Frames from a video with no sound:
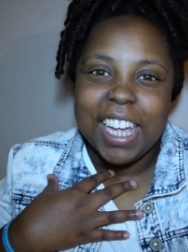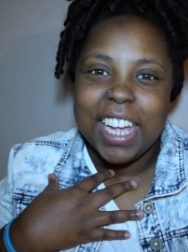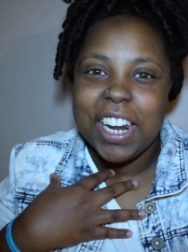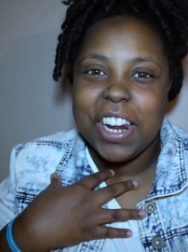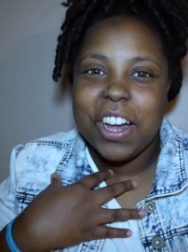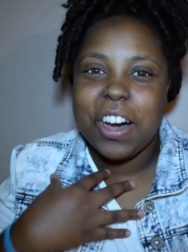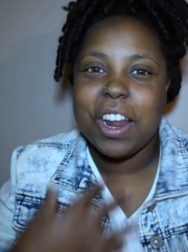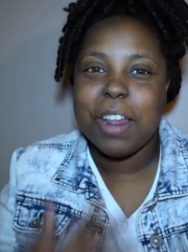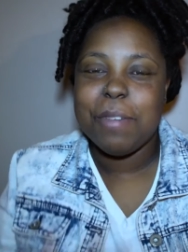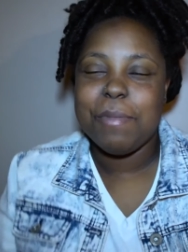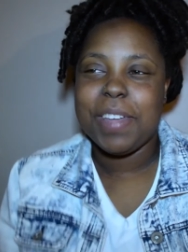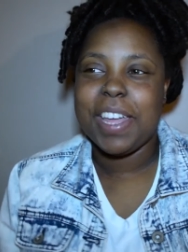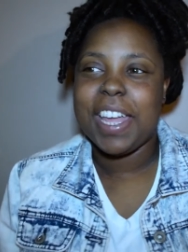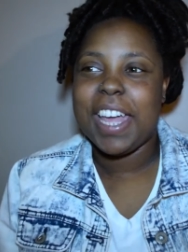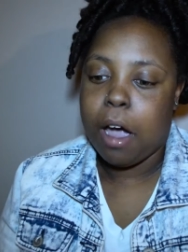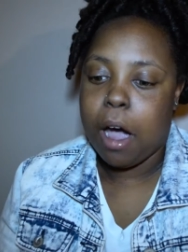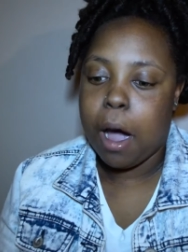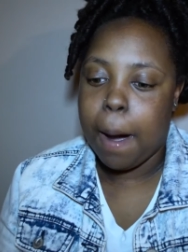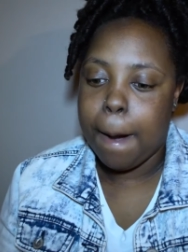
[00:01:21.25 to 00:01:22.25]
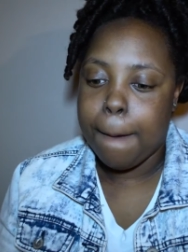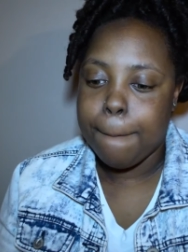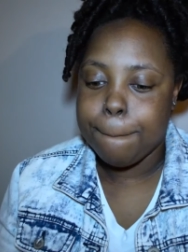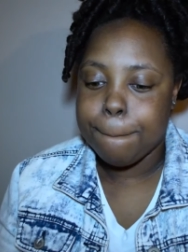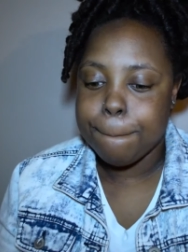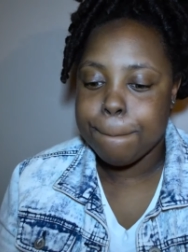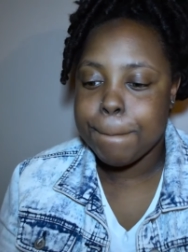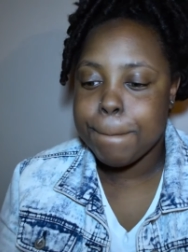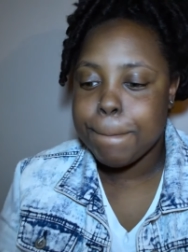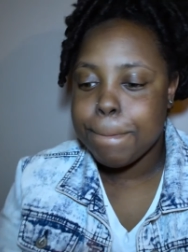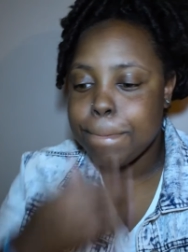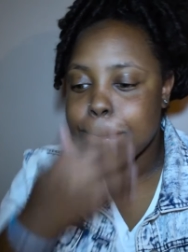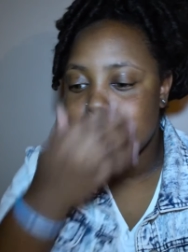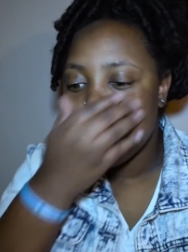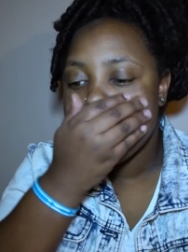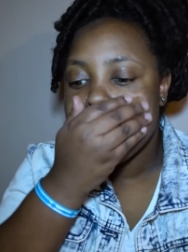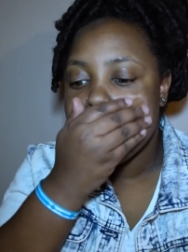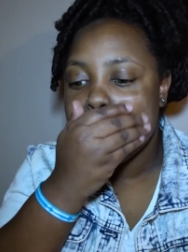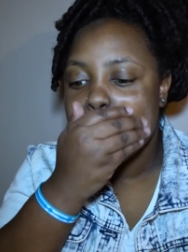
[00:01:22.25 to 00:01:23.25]
you know what I mean? Um,
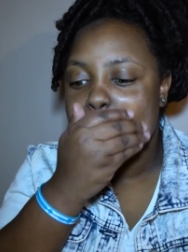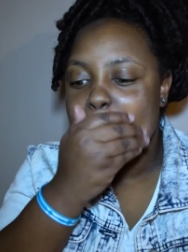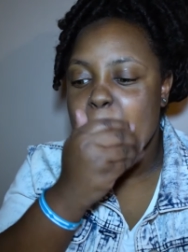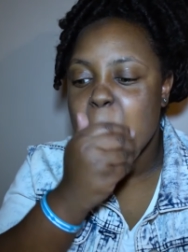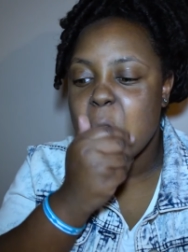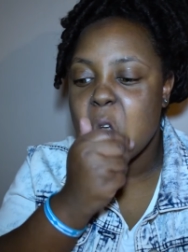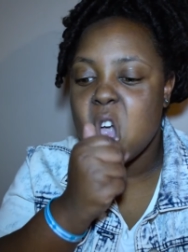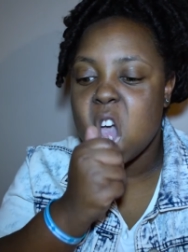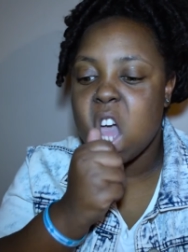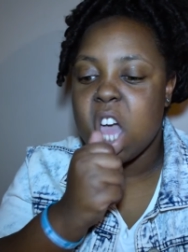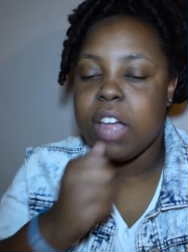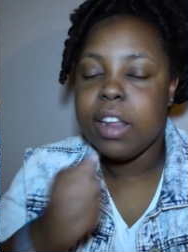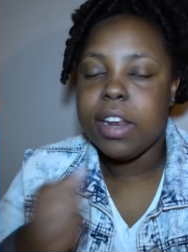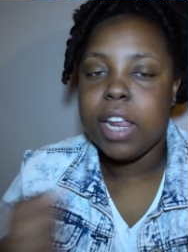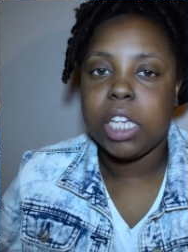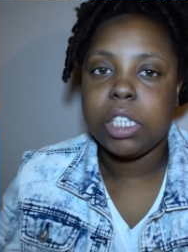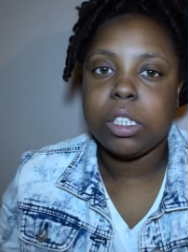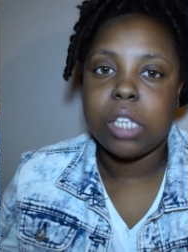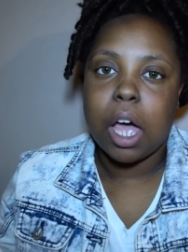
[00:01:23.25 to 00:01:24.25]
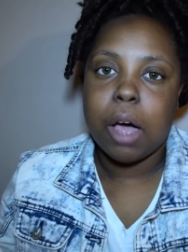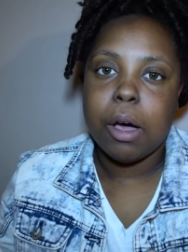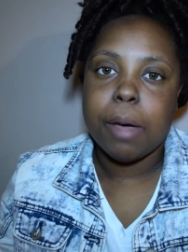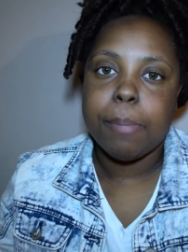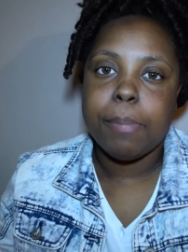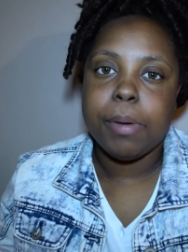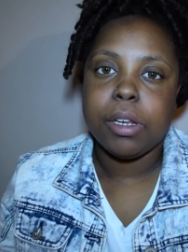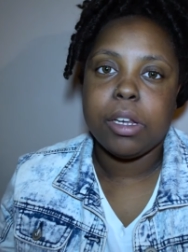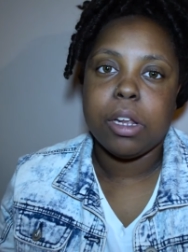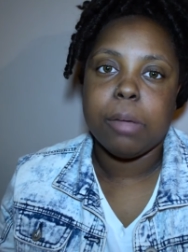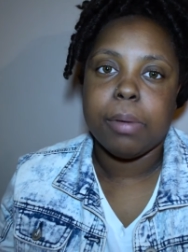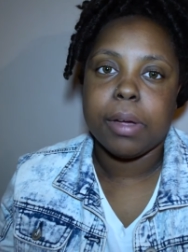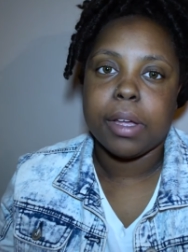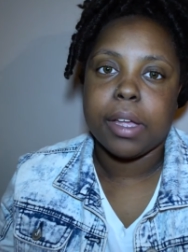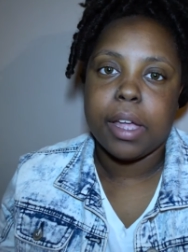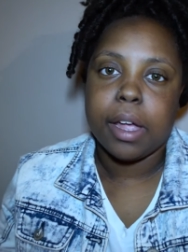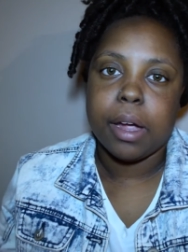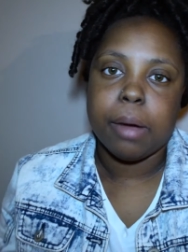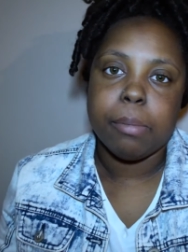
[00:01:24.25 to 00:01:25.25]
that's how I picked up a
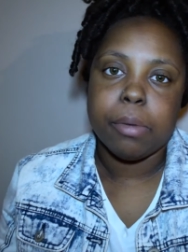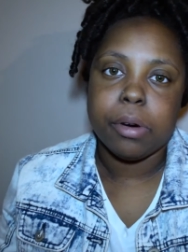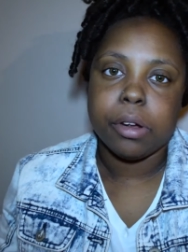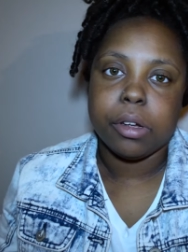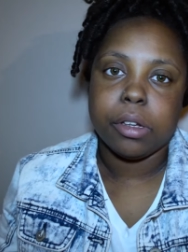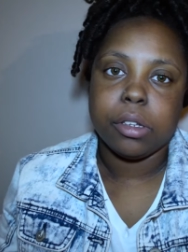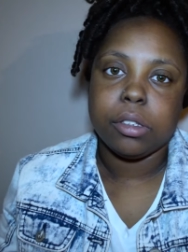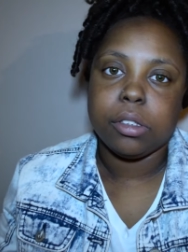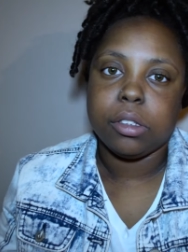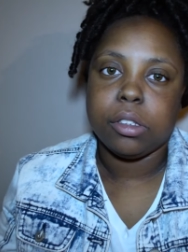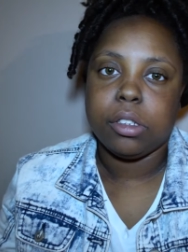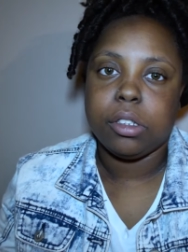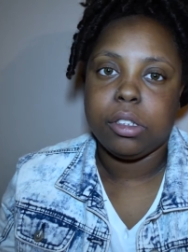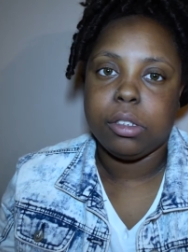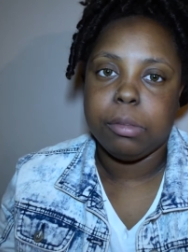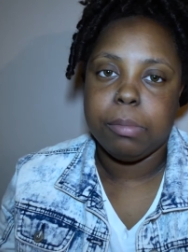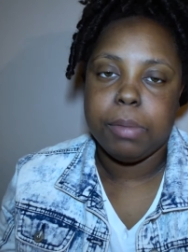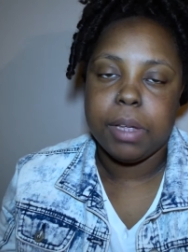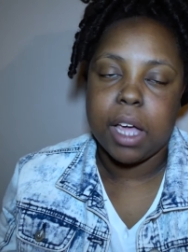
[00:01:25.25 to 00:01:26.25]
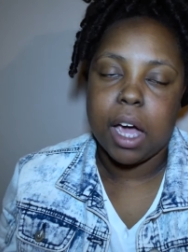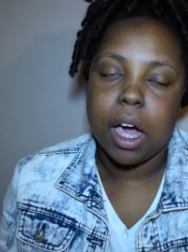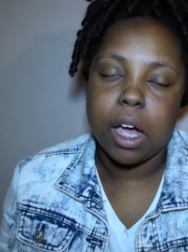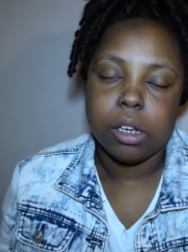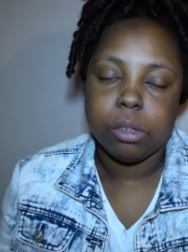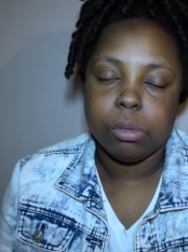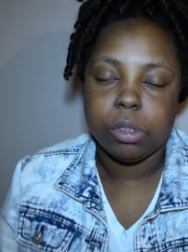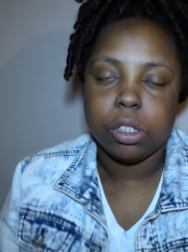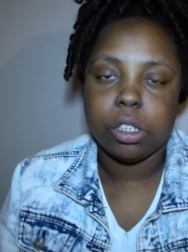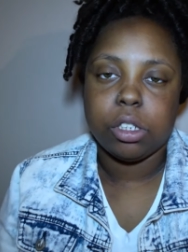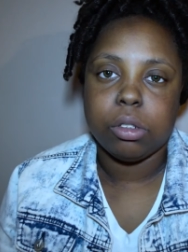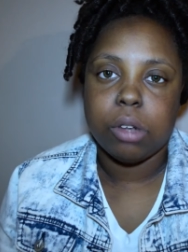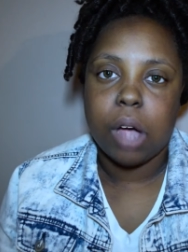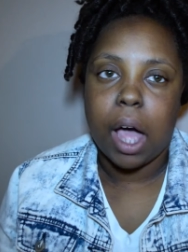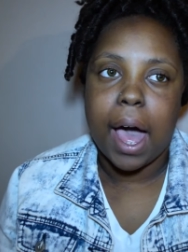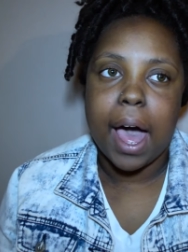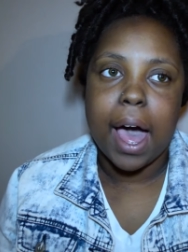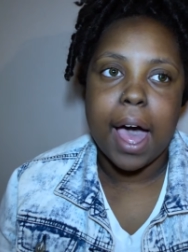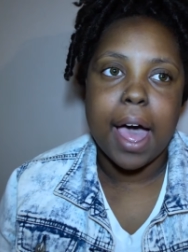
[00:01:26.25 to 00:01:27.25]
camera, to be honest with you.
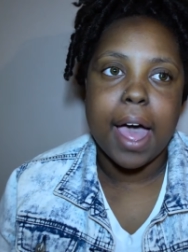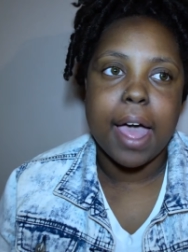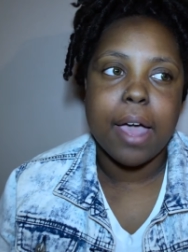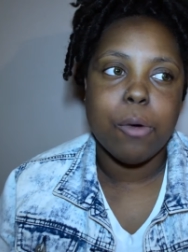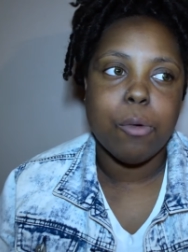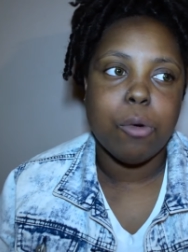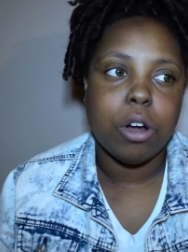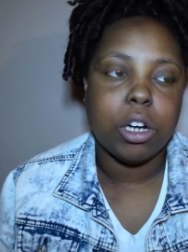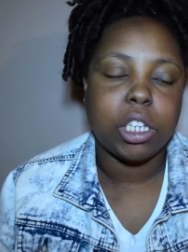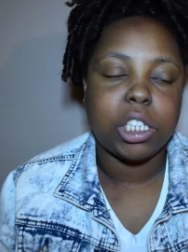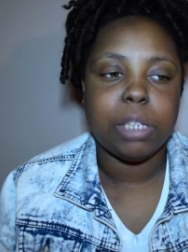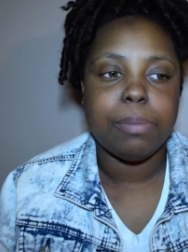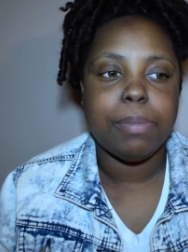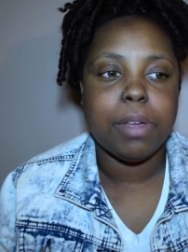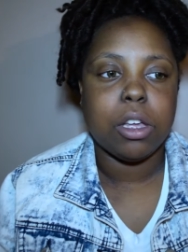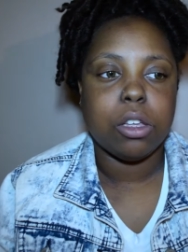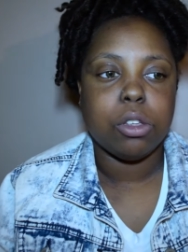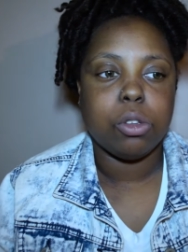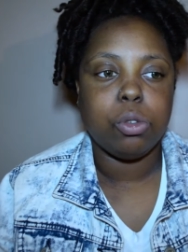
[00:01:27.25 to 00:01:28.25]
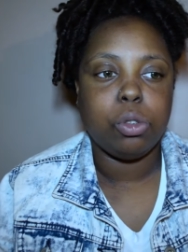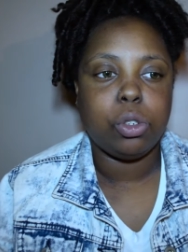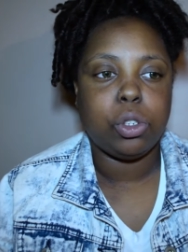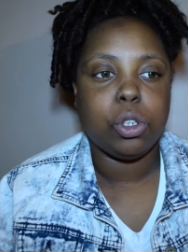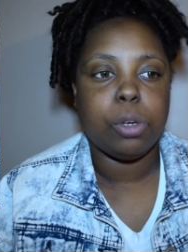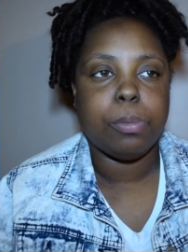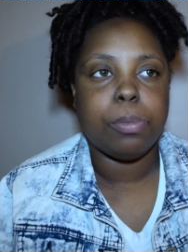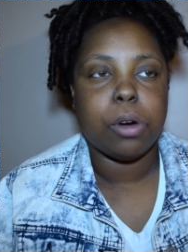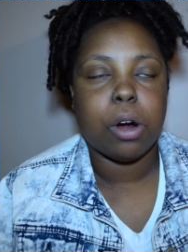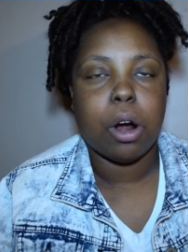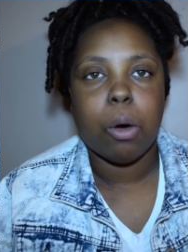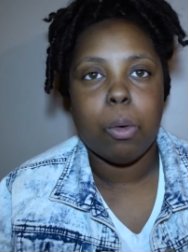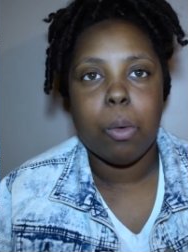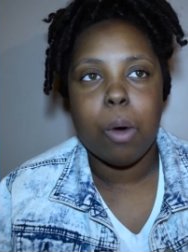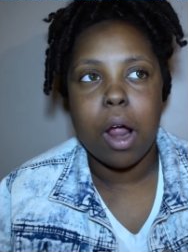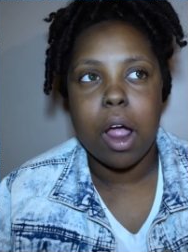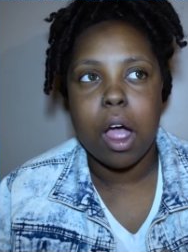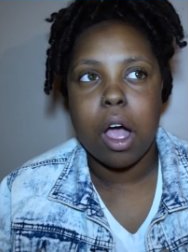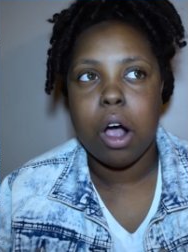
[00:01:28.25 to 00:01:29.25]
I wanted to be a YouTuber
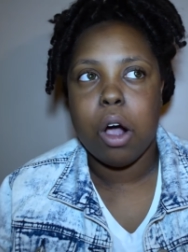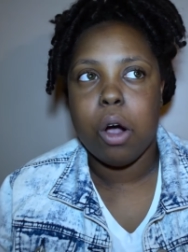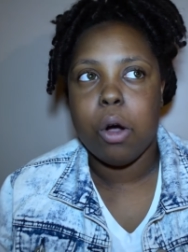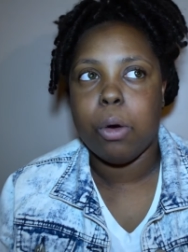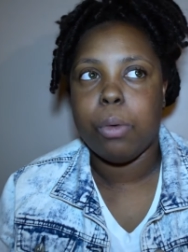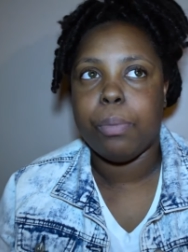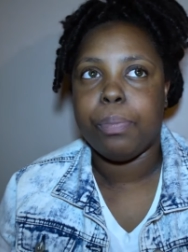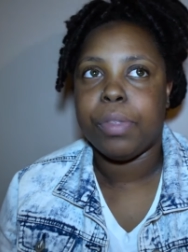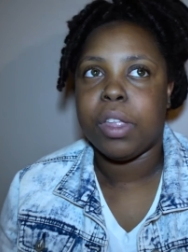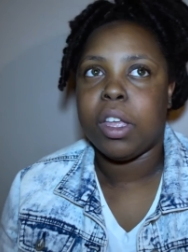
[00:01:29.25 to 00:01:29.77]
around,